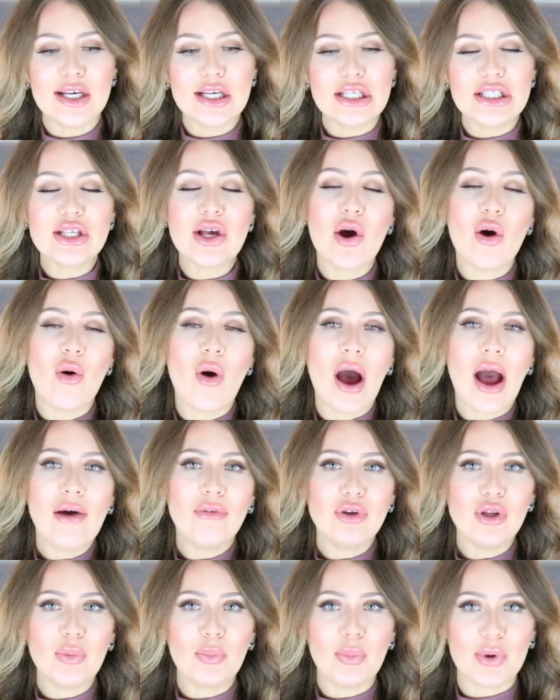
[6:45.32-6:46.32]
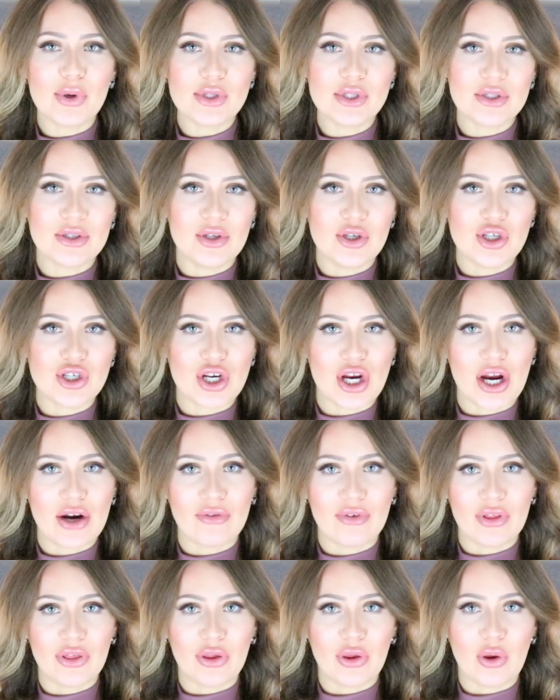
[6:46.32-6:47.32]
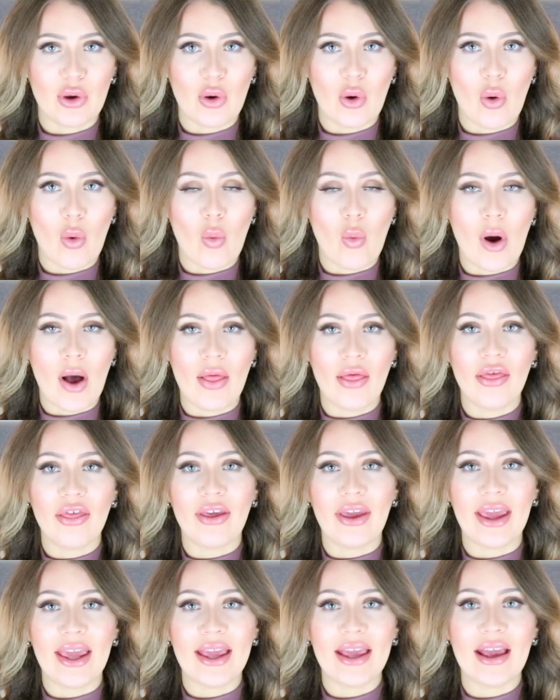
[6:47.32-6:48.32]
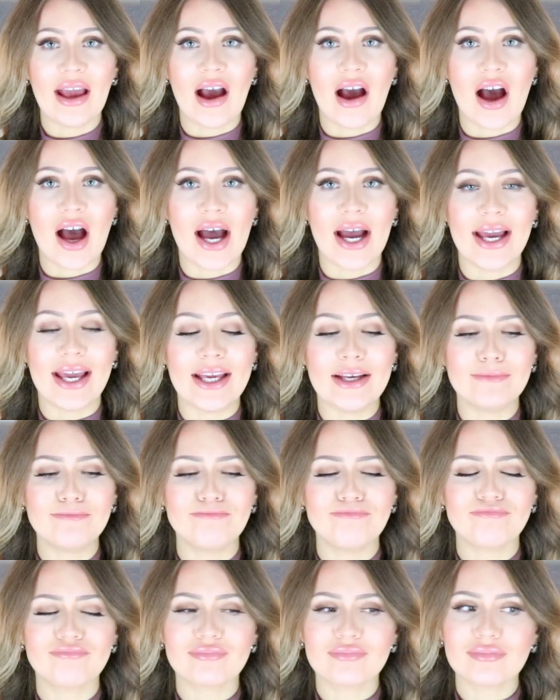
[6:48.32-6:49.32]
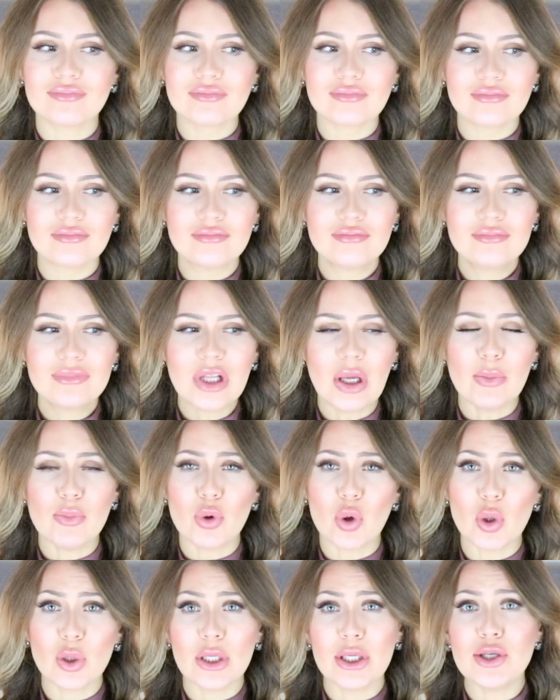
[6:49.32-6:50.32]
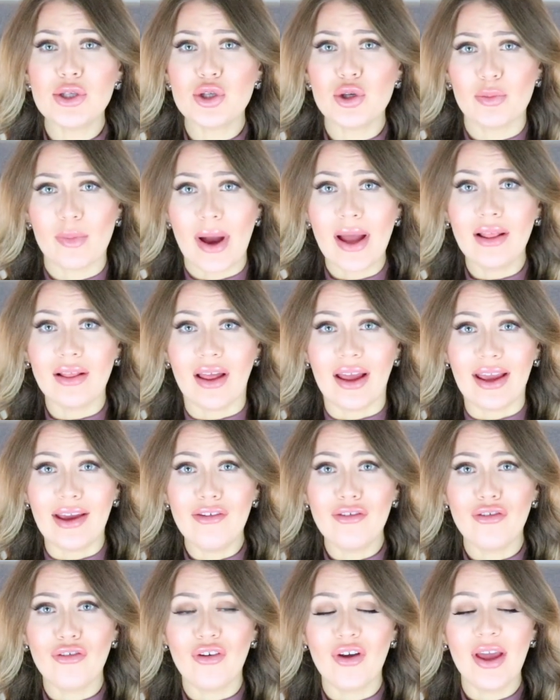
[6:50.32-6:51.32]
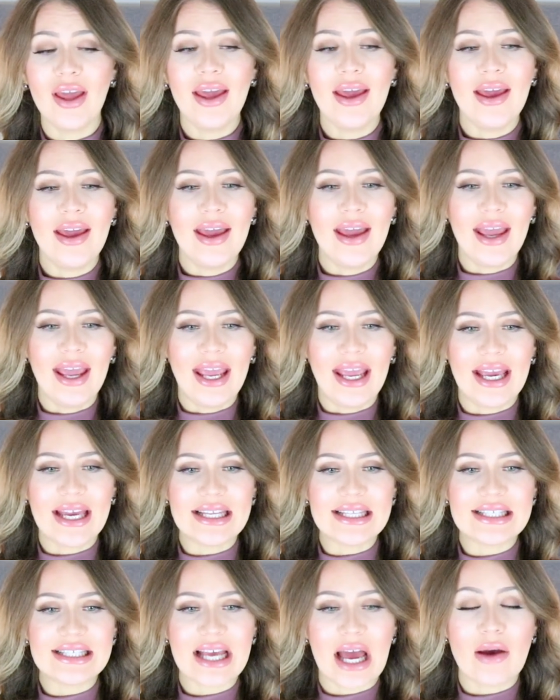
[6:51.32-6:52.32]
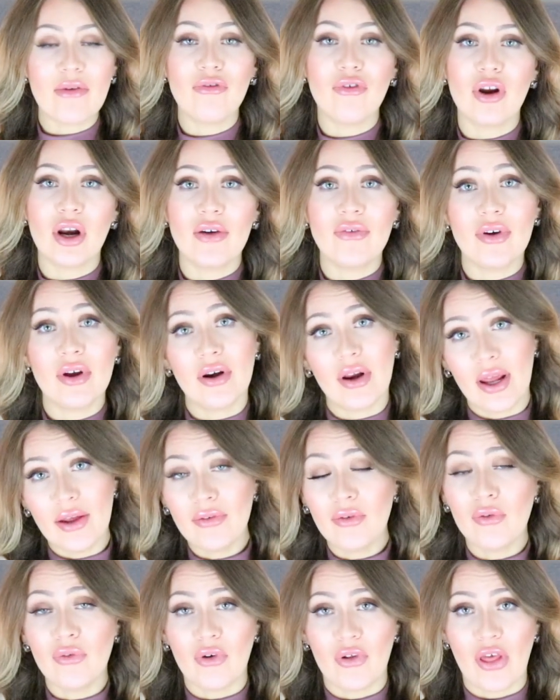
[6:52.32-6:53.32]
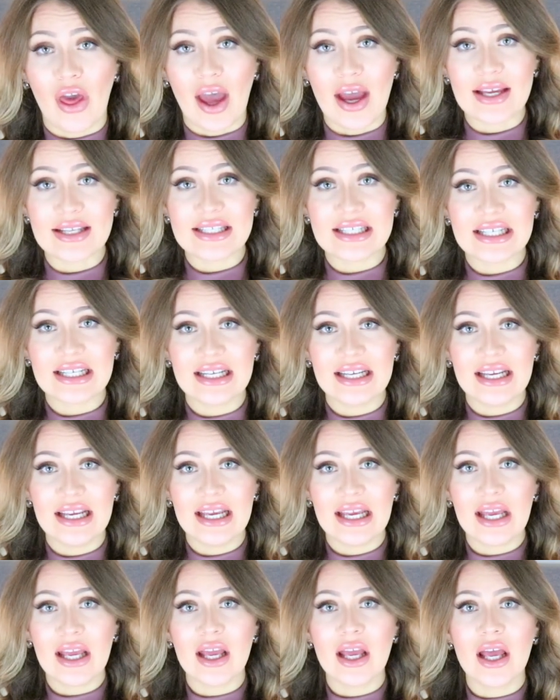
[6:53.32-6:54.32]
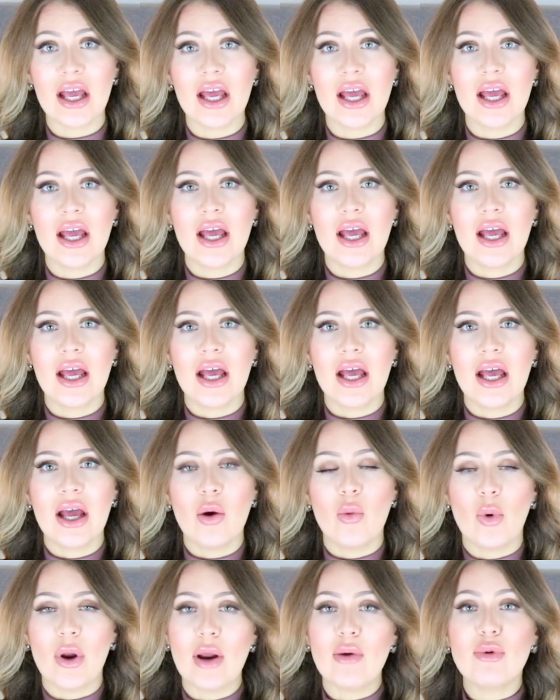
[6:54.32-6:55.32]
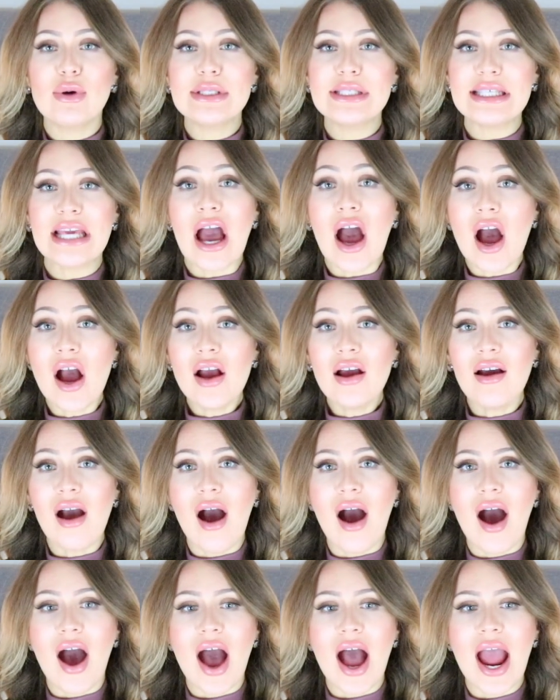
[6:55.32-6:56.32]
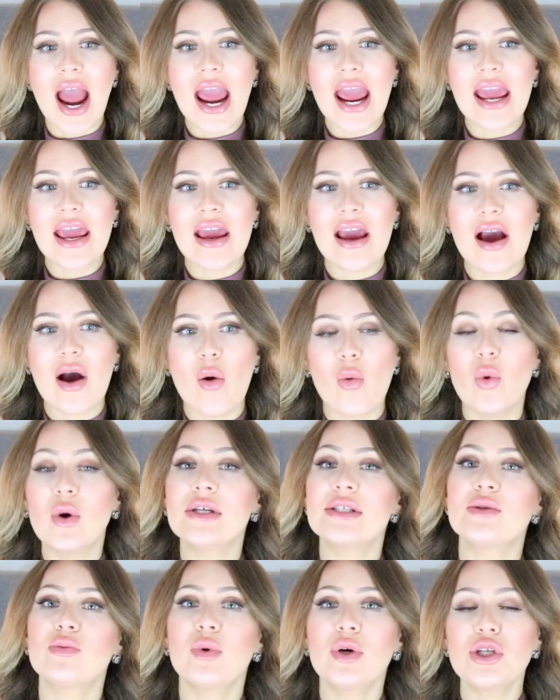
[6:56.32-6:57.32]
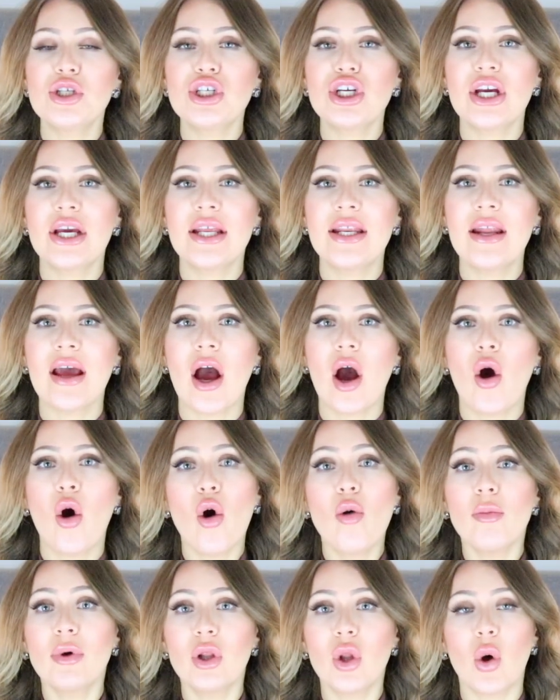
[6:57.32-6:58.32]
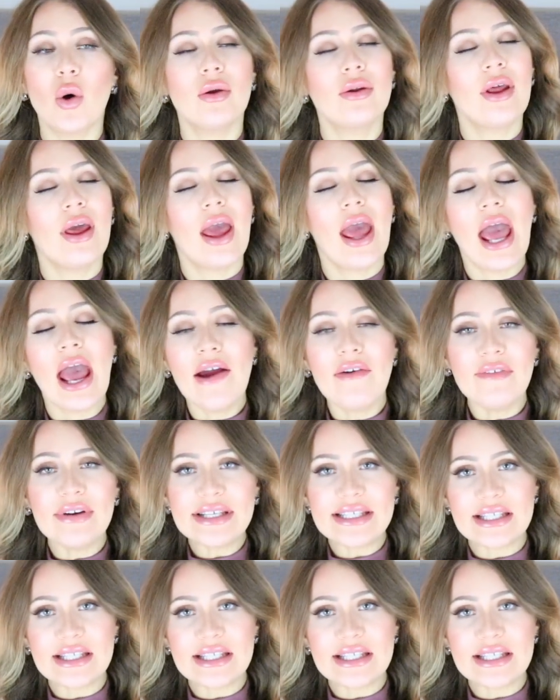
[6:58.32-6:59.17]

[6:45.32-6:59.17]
So I want to personally share with you one thing I brought into my life, and I'm forever grateful for that. When I was young, I was watching Home Alone every